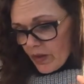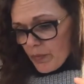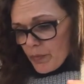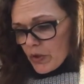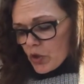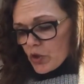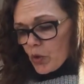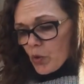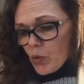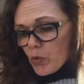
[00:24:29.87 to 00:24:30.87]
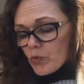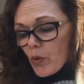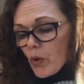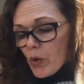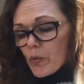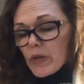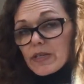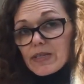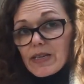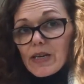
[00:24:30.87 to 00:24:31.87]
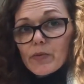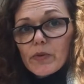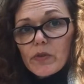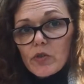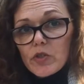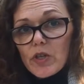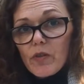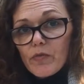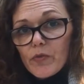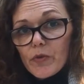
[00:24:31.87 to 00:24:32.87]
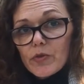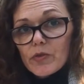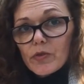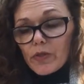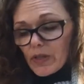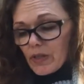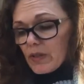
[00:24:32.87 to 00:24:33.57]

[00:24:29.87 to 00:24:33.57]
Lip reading: Because you always start with yourself first, okay?